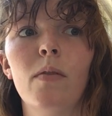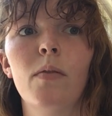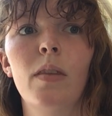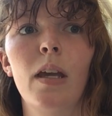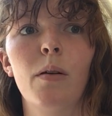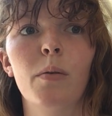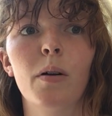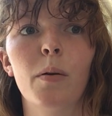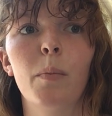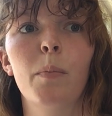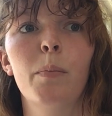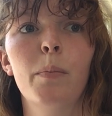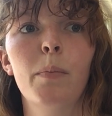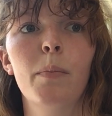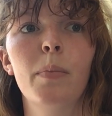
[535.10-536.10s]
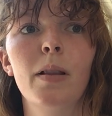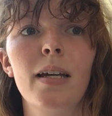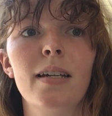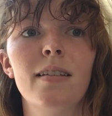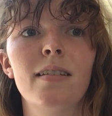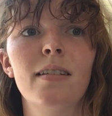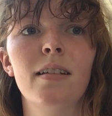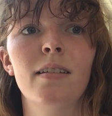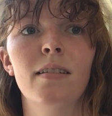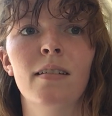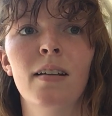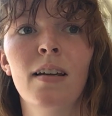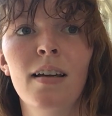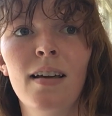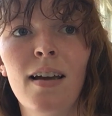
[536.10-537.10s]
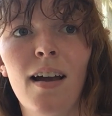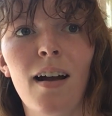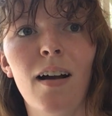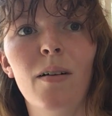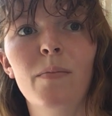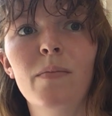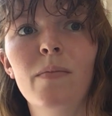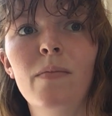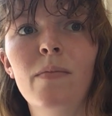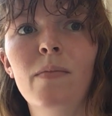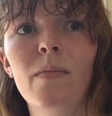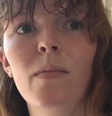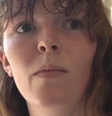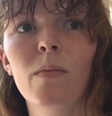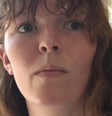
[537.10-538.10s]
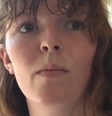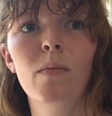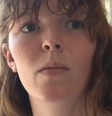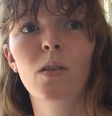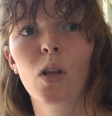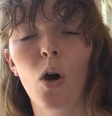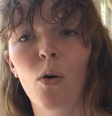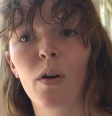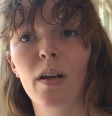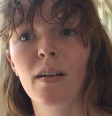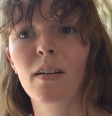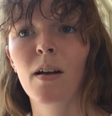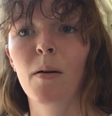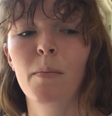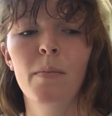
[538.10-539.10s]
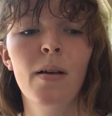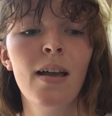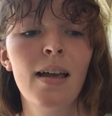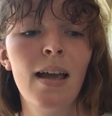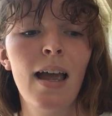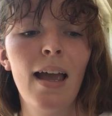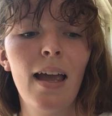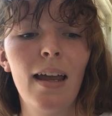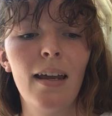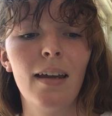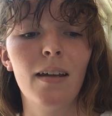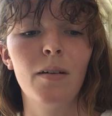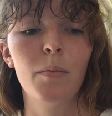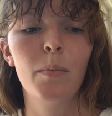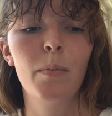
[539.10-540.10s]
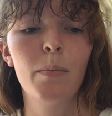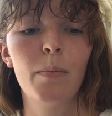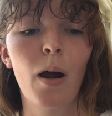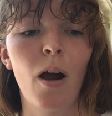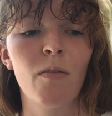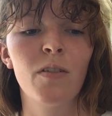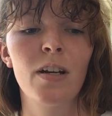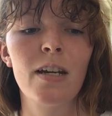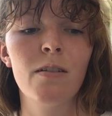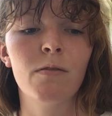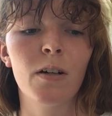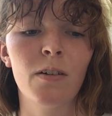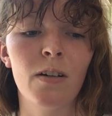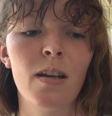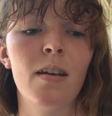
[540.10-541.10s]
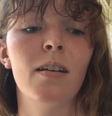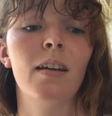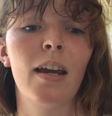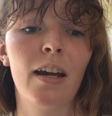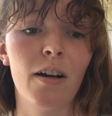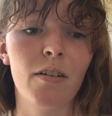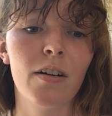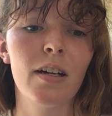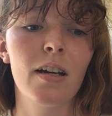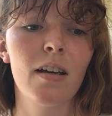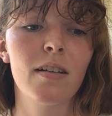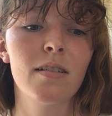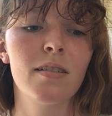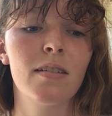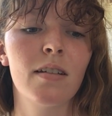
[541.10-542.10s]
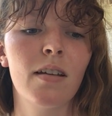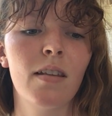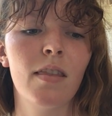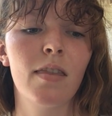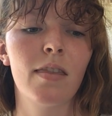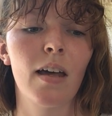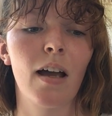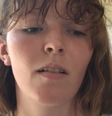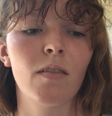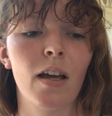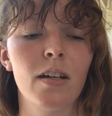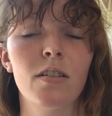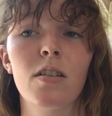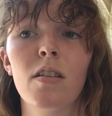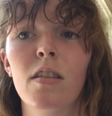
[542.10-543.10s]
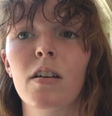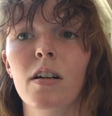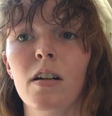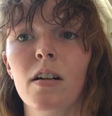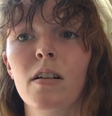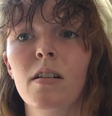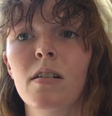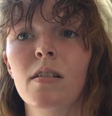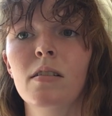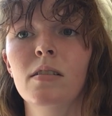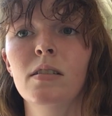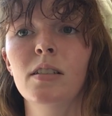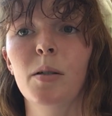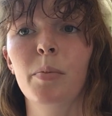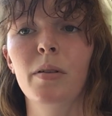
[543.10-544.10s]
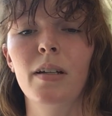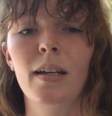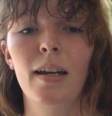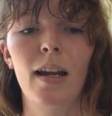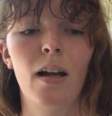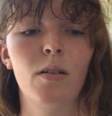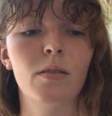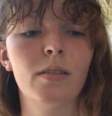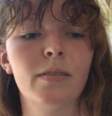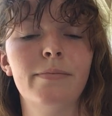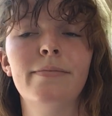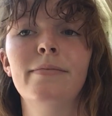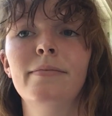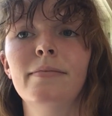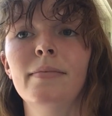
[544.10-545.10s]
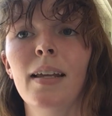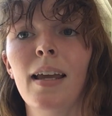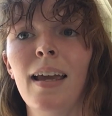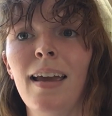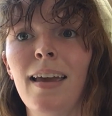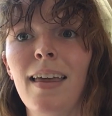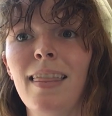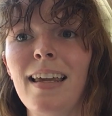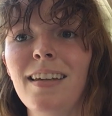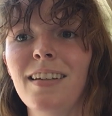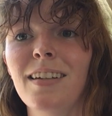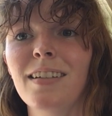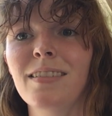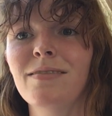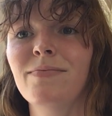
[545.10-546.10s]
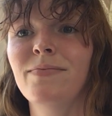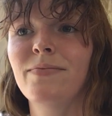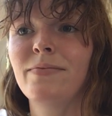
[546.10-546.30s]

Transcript: they were placed in low income and poverty-ridden areas that led to their depleted health. Thank you.